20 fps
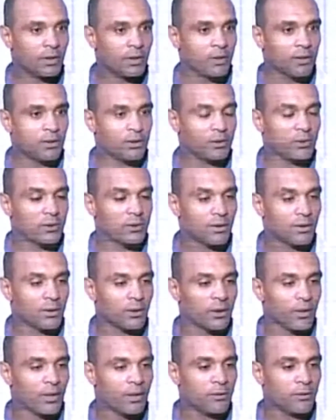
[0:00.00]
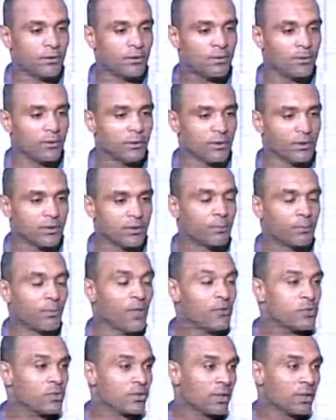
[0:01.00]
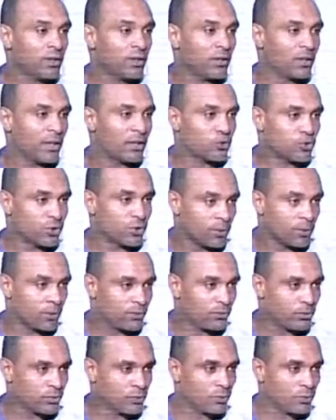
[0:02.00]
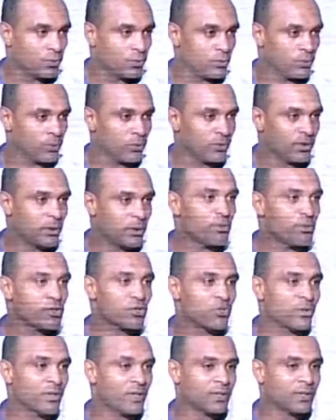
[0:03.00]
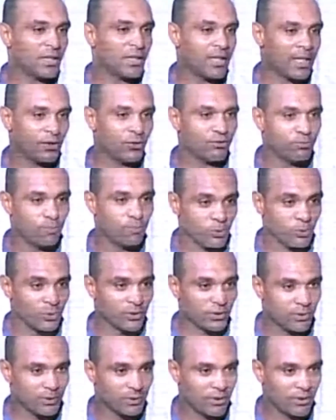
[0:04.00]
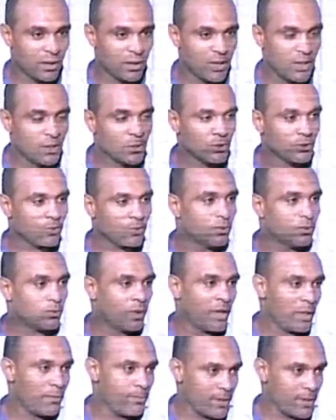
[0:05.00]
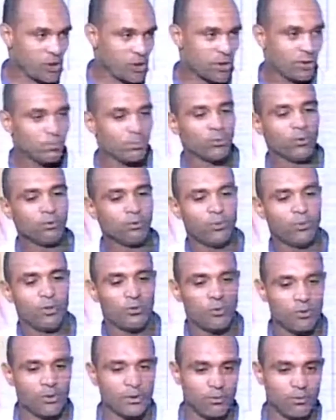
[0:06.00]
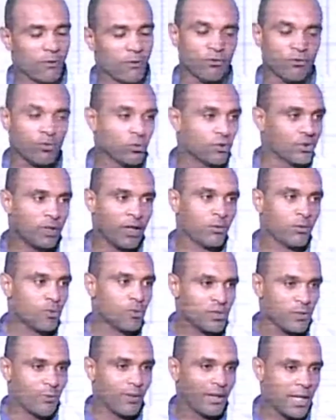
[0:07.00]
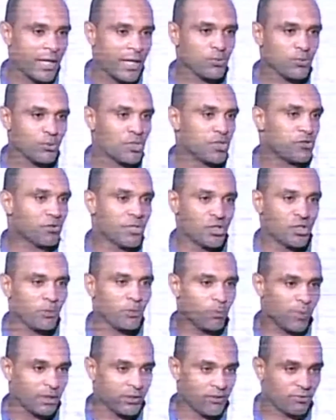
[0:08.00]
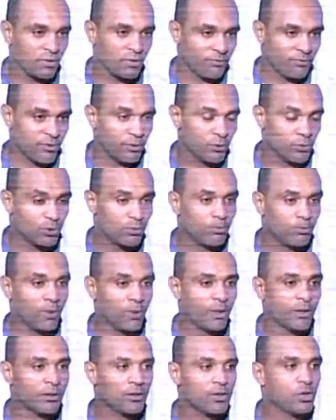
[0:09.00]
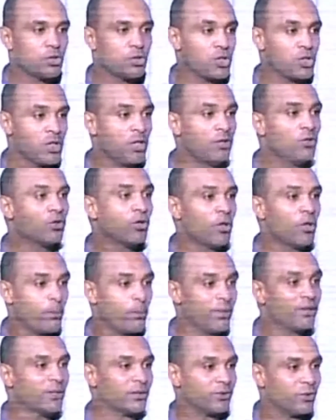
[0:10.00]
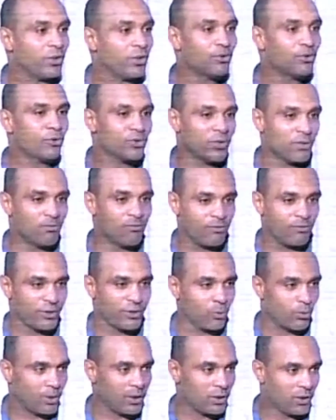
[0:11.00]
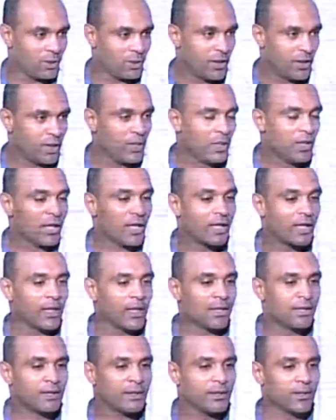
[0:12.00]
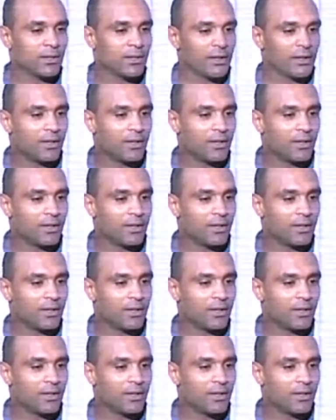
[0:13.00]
is her sponsoring a trip to the mysterious land of Punt. So why I mention Punt? Because, of course, that was a land which is reached by different pharaohs, but she documented her trip very well. And